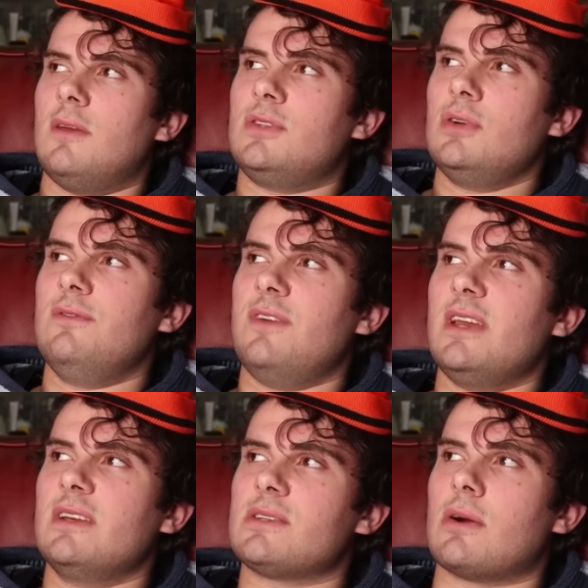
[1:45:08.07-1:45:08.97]
If two
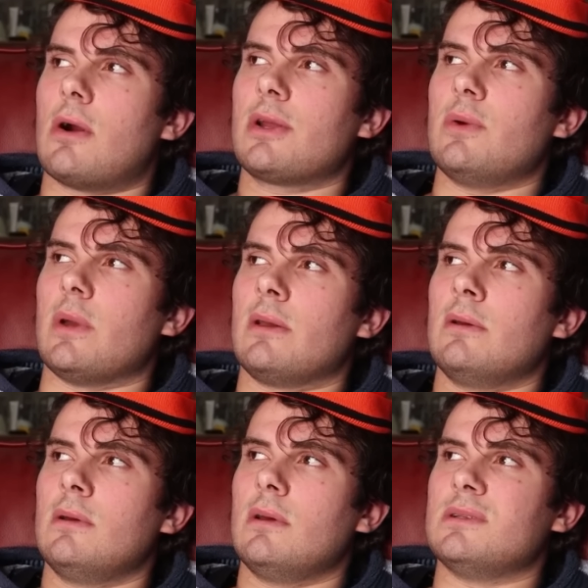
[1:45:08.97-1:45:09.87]
vegans are
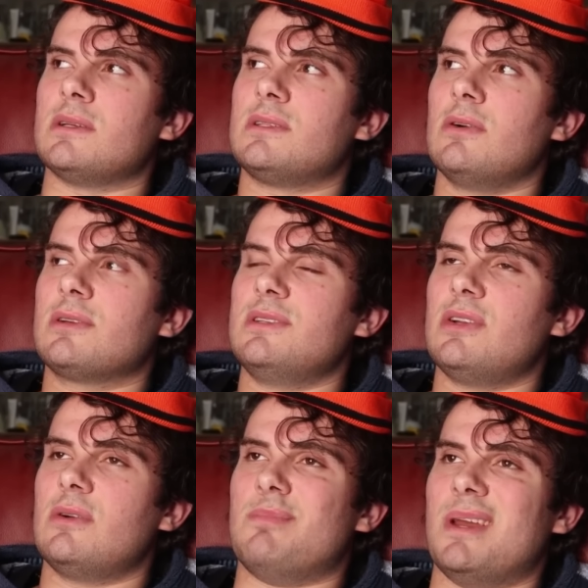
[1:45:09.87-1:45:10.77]
arguing, is it still considered